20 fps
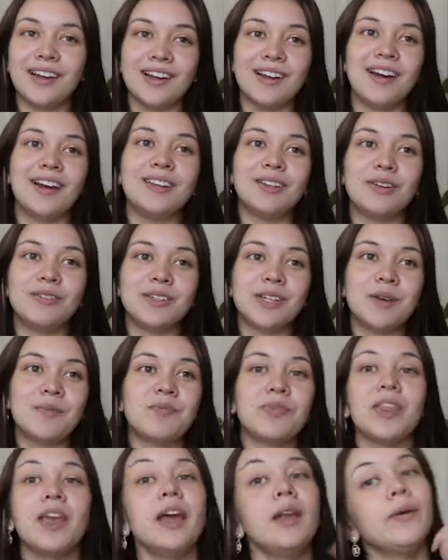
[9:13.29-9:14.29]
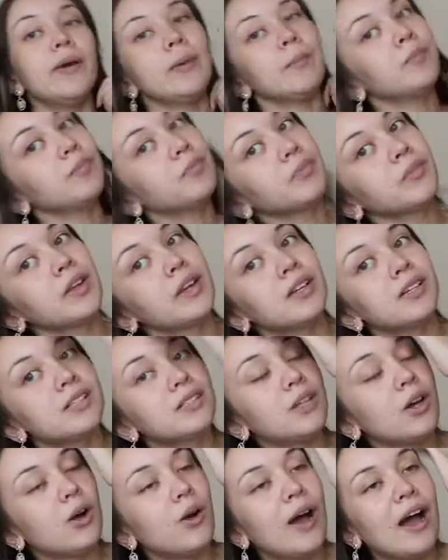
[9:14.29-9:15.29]
loved it. Anyway,
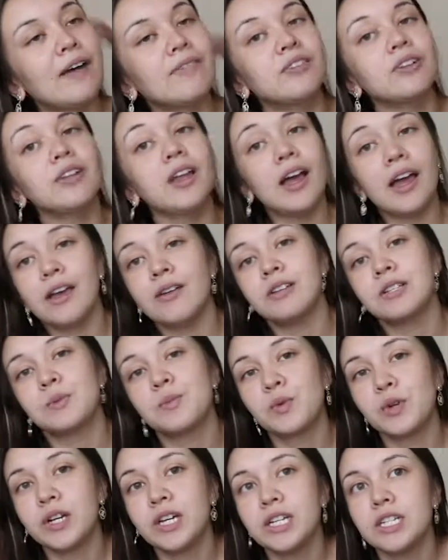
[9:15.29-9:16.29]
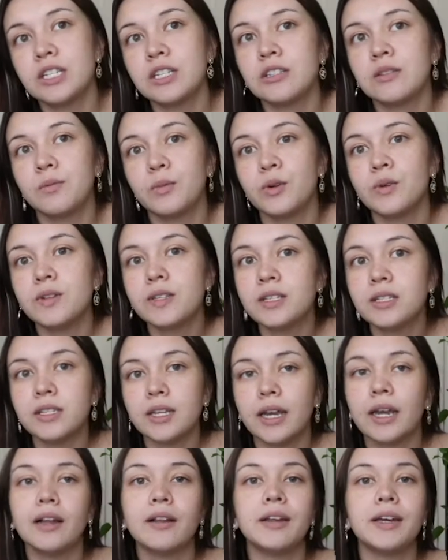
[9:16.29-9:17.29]
so after that, it was pretty smooth
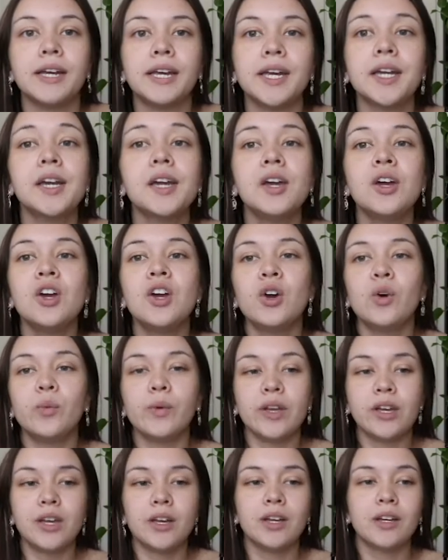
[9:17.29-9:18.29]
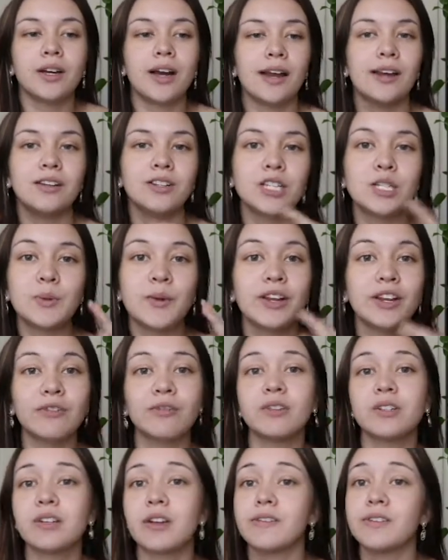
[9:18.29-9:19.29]
sailing. We kind of just waited
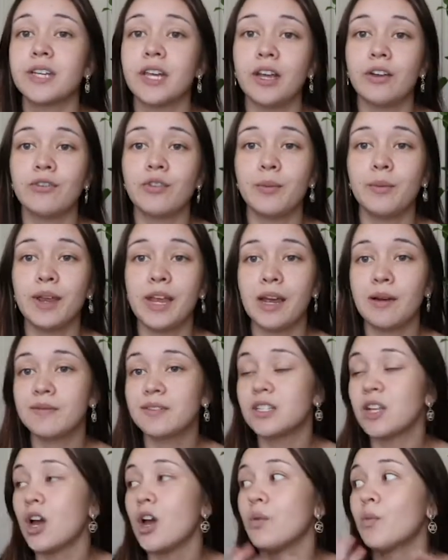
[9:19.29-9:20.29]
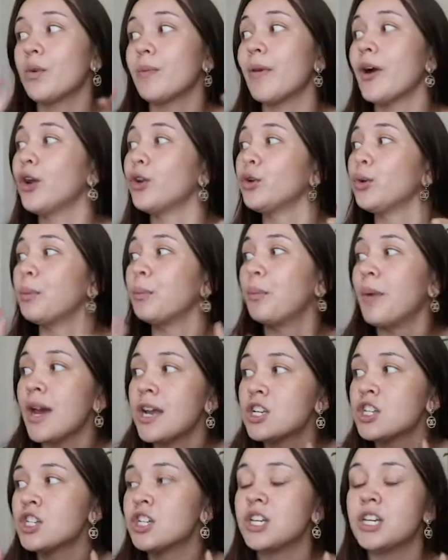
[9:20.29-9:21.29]
for stuff to get in from Amazon. We bought new
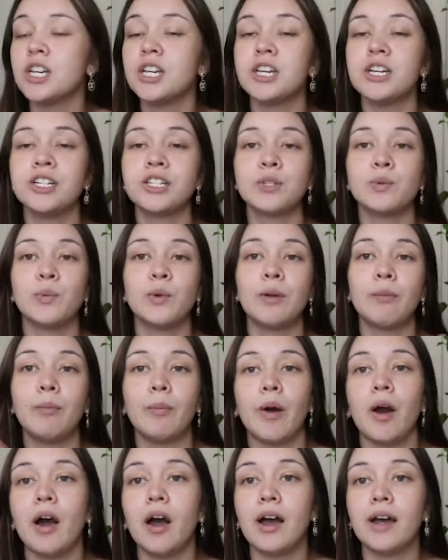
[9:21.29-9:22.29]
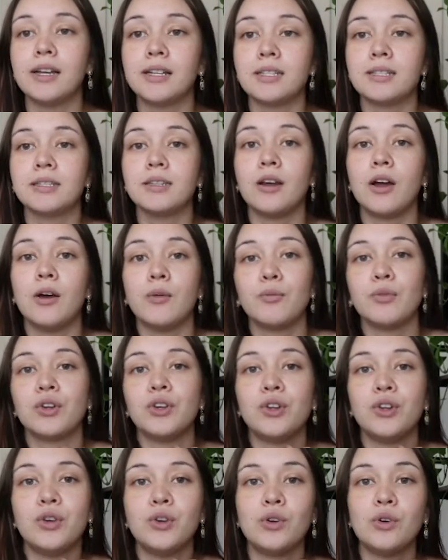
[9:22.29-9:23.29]
bed sheets. We bought some
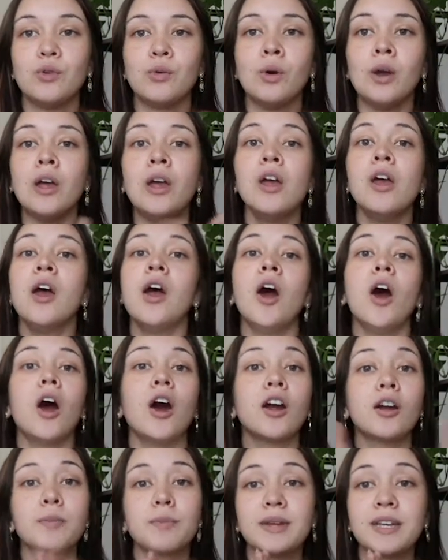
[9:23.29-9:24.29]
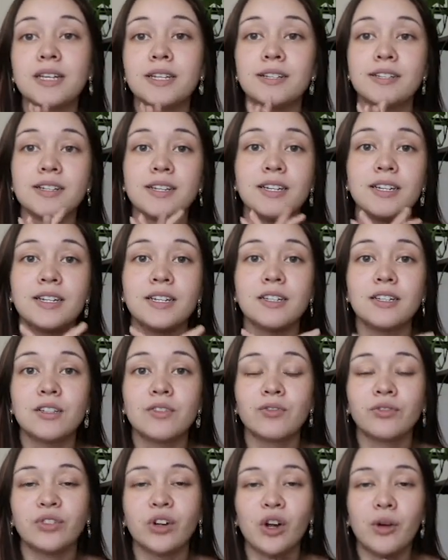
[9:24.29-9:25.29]
new art
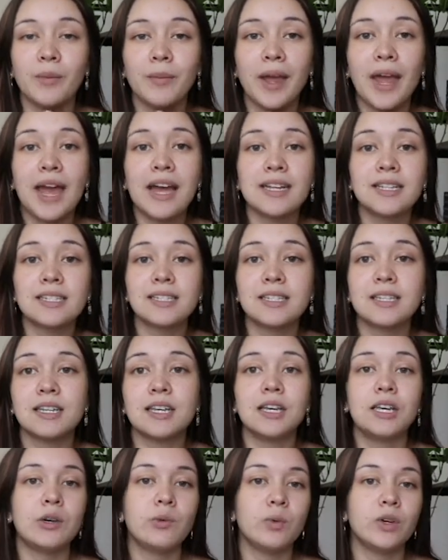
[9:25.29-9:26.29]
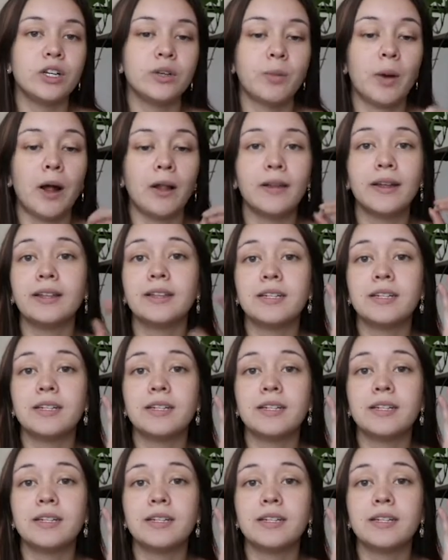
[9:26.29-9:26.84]
pieces from Etsy. We bought like